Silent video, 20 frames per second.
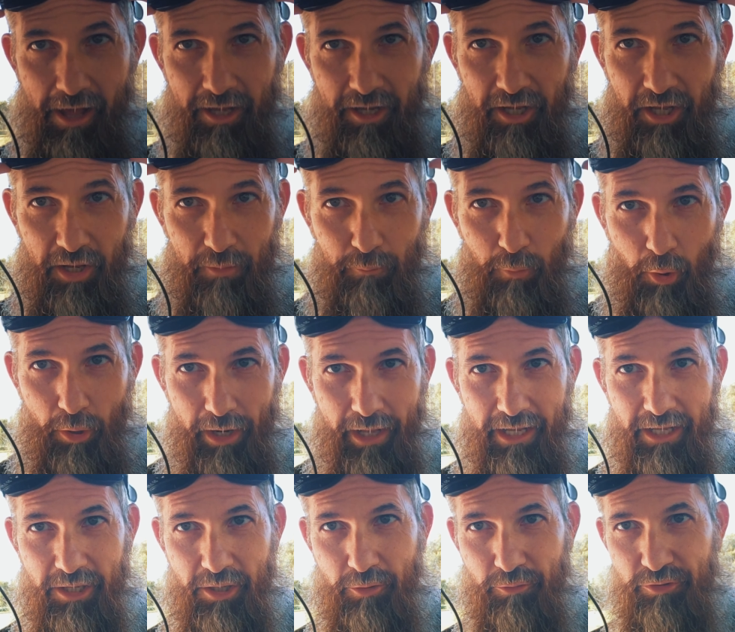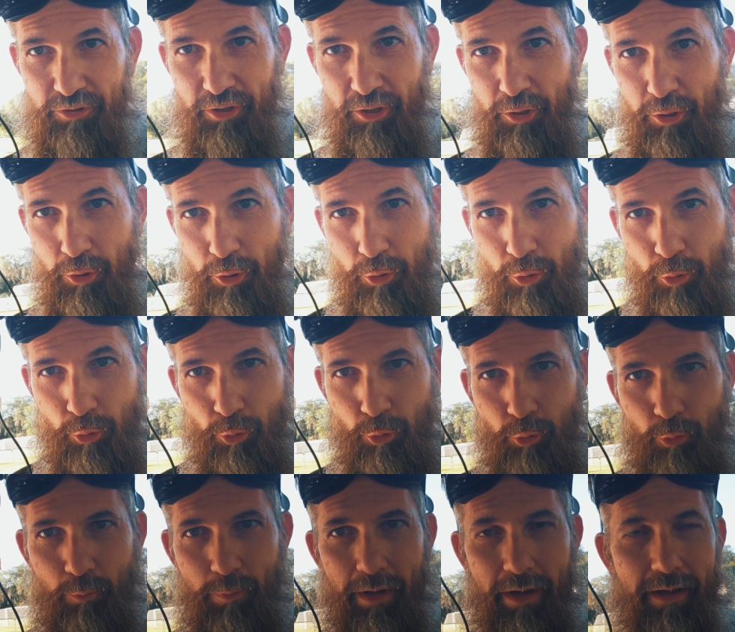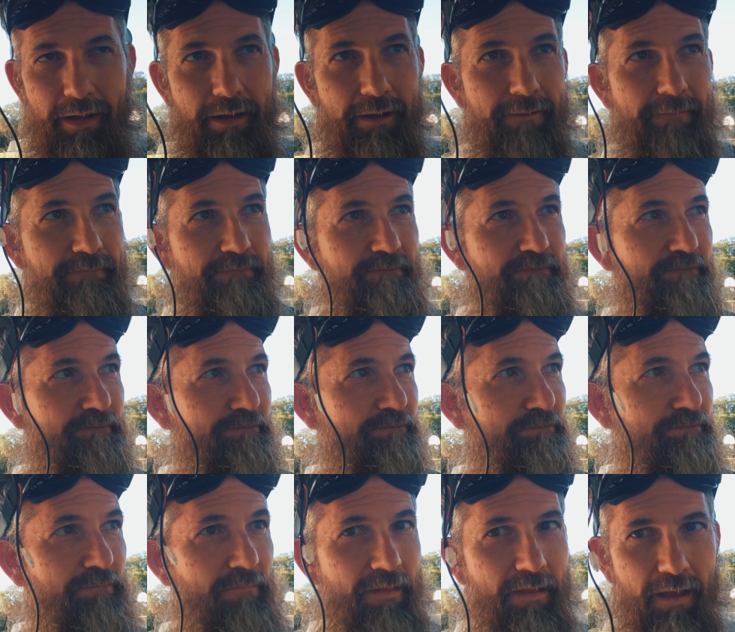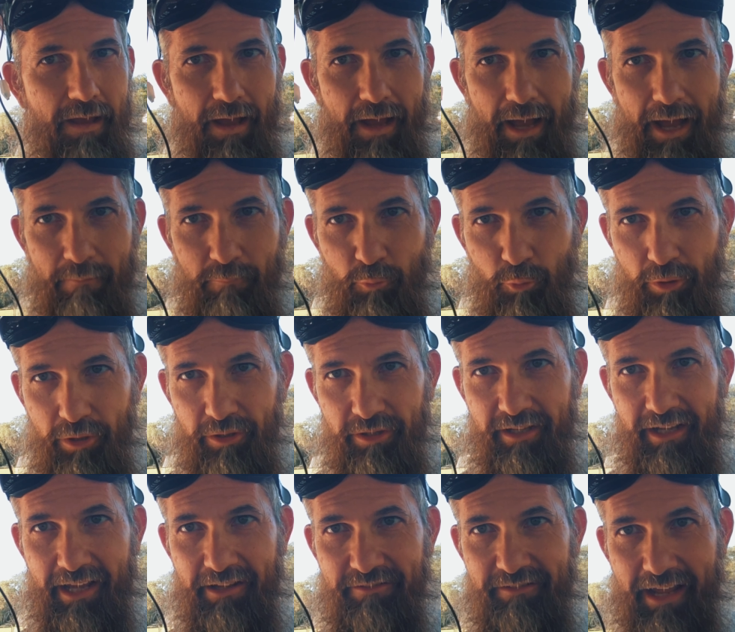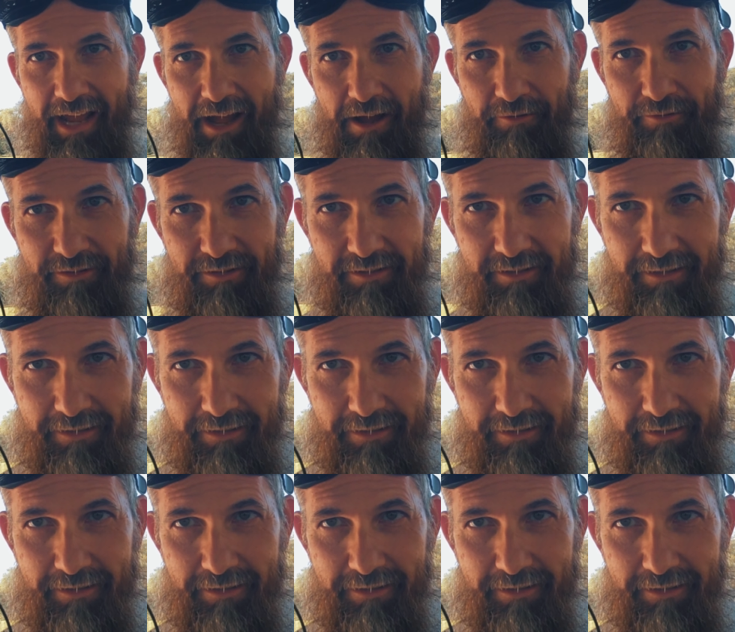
Good morning YouTube. I'm going to test out